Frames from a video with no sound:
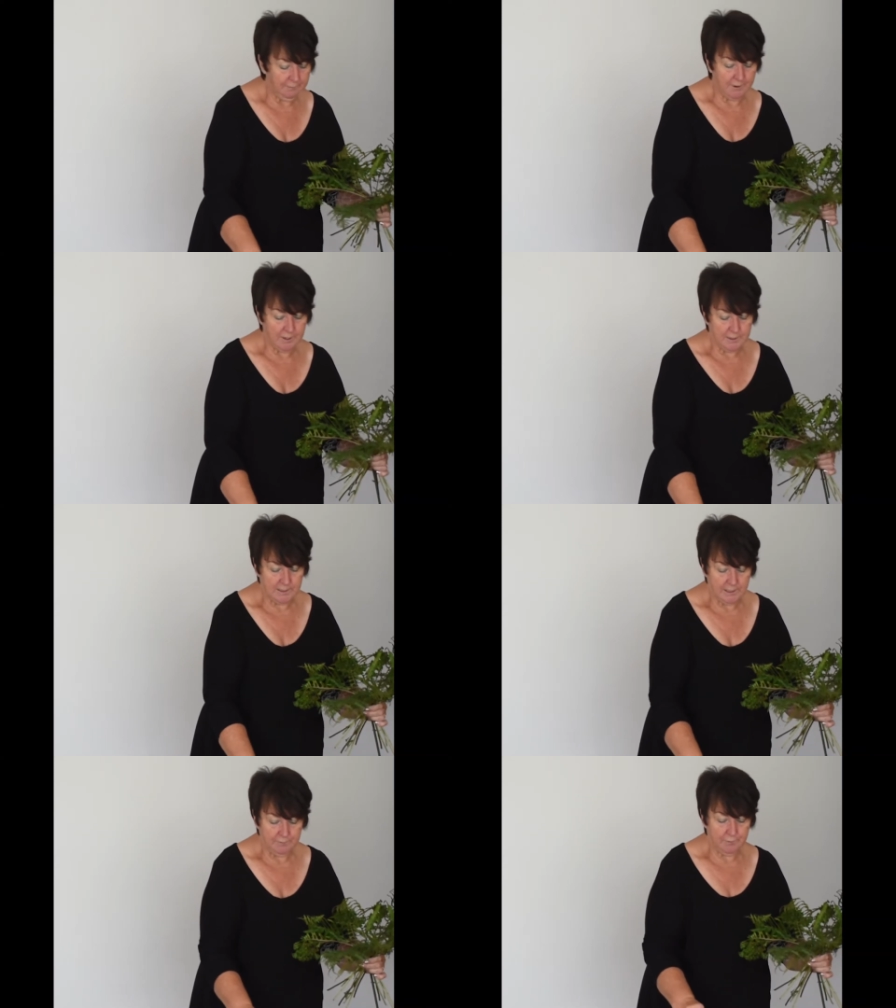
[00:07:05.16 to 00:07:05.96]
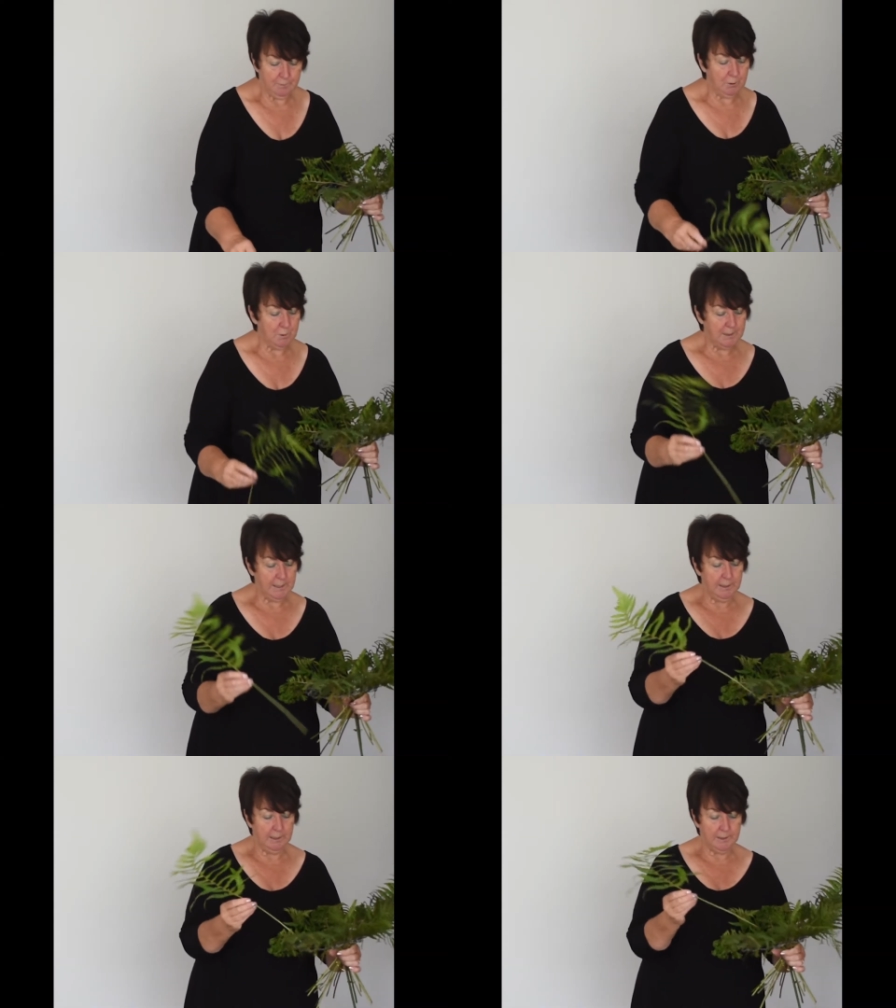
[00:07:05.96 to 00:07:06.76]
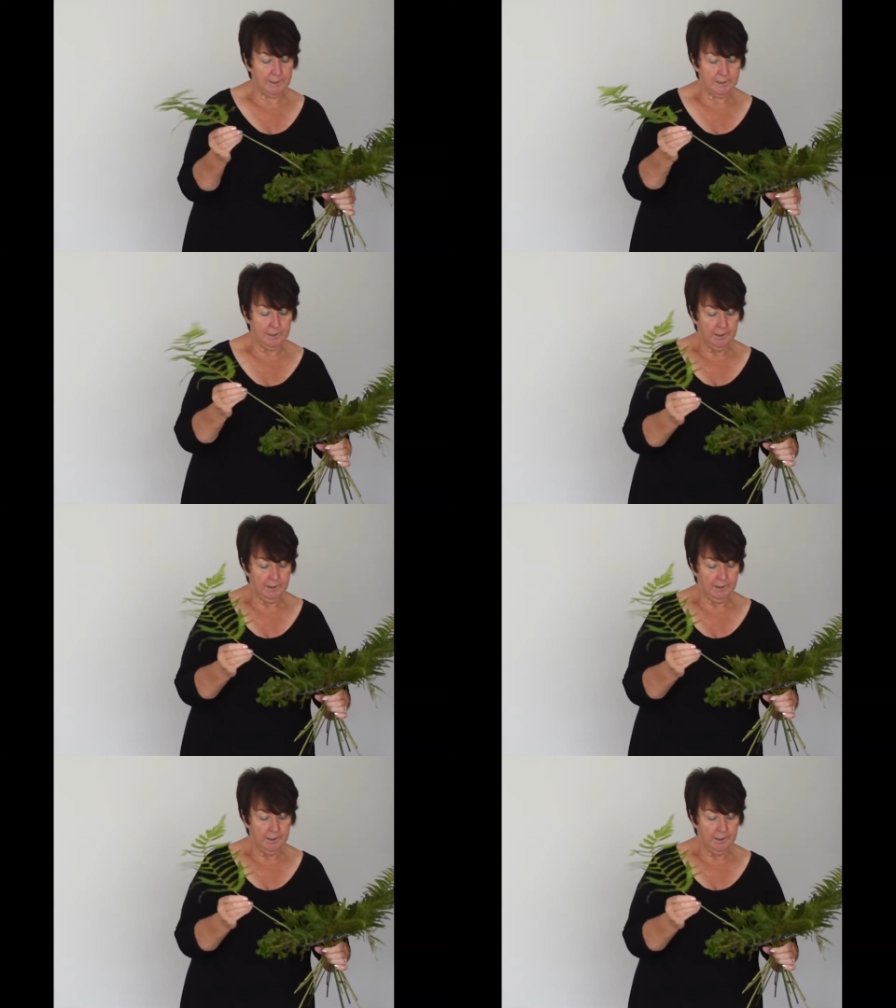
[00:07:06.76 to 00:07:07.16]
Francine from New Zealand.